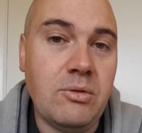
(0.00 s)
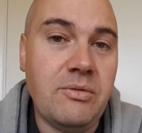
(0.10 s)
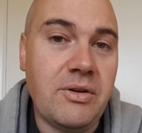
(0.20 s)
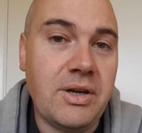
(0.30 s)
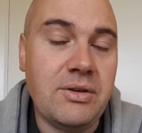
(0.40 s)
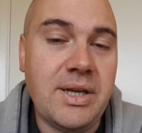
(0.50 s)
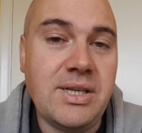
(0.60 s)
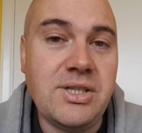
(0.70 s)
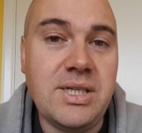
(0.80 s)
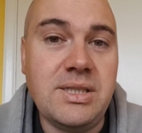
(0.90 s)
very good
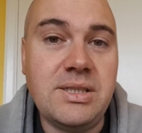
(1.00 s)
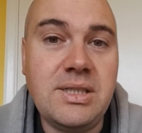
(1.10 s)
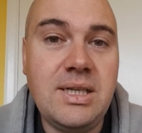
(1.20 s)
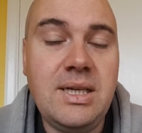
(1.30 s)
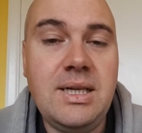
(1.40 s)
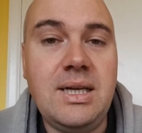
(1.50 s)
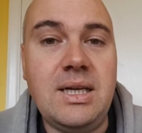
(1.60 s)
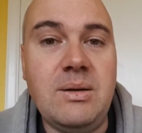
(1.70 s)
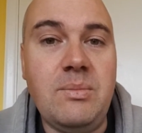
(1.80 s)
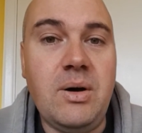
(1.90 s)
engines,
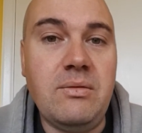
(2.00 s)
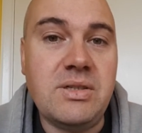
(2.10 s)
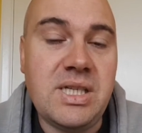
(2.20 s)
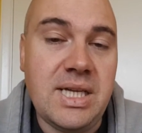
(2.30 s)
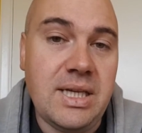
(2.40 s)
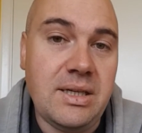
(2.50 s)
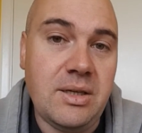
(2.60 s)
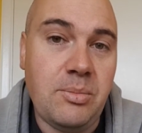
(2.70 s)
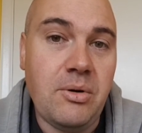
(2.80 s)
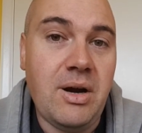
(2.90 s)
but obviously
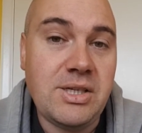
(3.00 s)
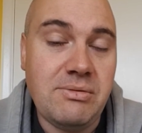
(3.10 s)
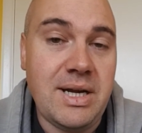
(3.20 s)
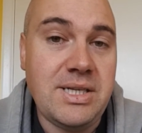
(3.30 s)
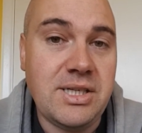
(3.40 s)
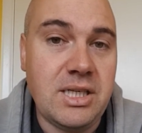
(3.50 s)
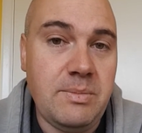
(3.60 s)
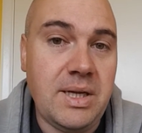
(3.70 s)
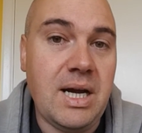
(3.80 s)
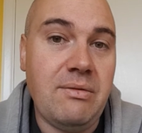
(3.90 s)
your price range is going to
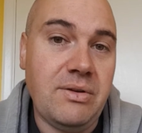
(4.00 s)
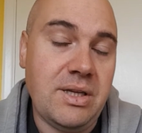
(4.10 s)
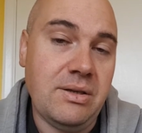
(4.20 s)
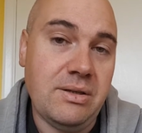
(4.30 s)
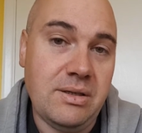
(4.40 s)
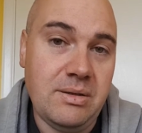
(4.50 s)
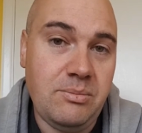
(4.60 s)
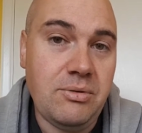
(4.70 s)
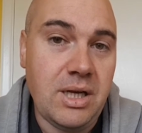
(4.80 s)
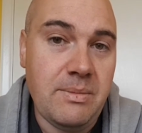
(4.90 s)
be governing
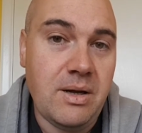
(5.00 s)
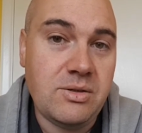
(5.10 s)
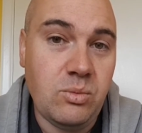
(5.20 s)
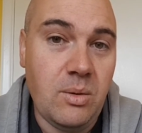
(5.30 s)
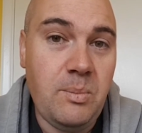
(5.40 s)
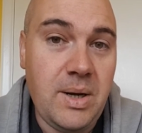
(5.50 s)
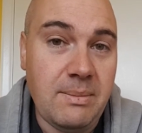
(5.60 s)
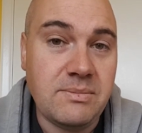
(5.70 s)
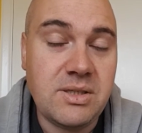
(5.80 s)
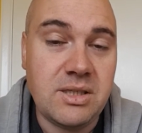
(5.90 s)
pretty much what
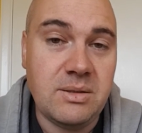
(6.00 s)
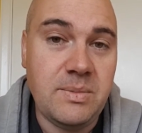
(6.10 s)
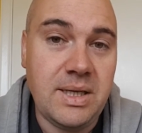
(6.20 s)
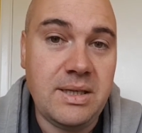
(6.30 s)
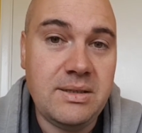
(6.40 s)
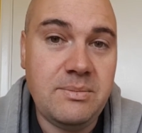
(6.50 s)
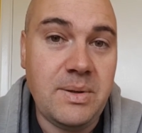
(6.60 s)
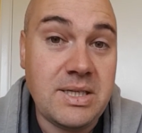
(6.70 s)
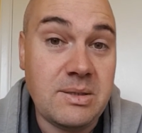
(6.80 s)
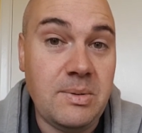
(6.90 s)
pump's going to be
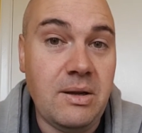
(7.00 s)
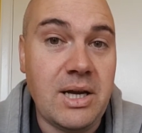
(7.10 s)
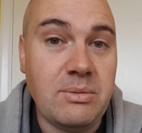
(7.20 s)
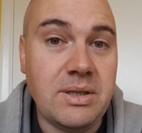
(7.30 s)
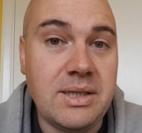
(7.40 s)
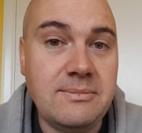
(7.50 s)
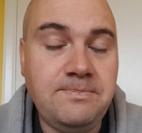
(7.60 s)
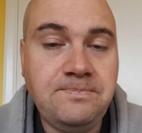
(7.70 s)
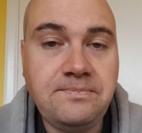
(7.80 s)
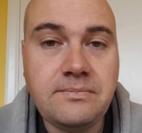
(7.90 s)
supplied with it.
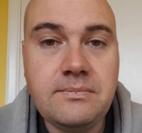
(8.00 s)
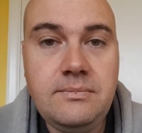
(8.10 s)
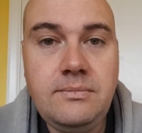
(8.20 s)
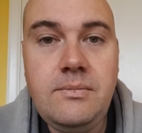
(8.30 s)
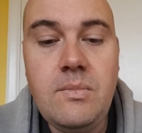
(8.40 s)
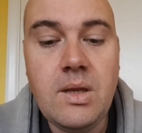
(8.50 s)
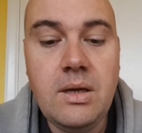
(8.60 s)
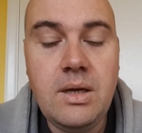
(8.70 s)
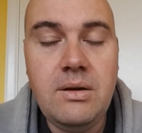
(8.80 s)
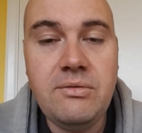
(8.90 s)

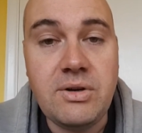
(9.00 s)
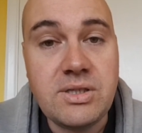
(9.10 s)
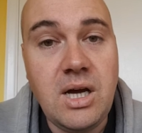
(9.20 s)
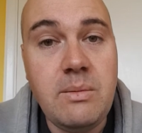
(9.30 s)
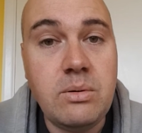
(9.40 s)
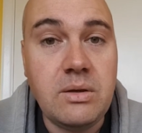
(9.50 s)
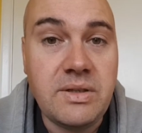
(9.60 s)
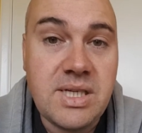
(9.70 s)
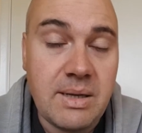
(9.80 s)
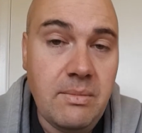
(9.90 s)
For example, if you
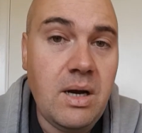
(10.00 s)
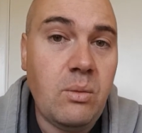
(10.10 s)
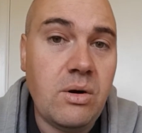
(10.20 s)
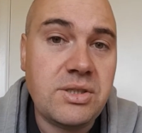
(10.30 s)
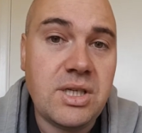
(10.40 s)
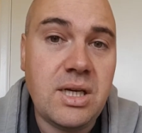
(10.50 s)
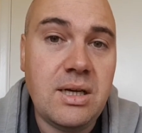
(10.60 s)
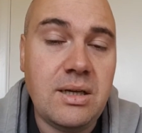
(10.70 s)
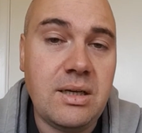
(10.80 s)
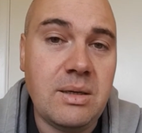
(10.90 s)
take my
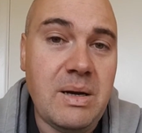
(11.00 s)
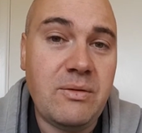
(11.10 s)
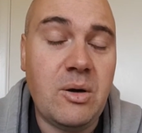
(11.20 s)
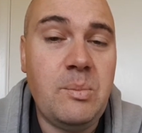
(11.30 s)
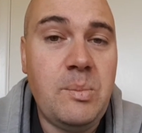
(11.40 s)
washer, I've got a